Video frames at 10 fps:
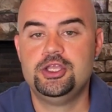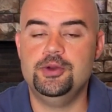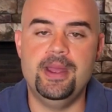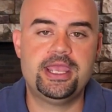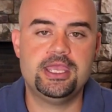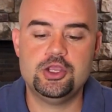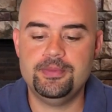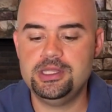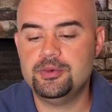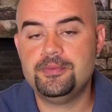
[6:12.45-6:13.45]
you're making your
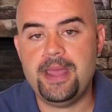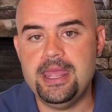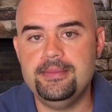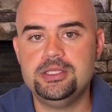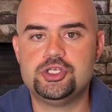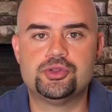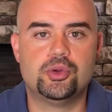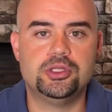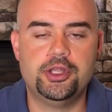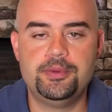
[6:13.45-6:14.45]
minimum payments, you're
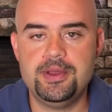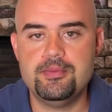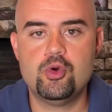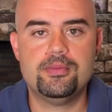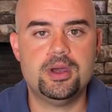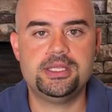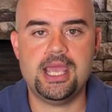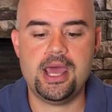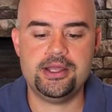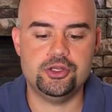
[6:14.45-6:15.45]
throwing a little bit more money at it,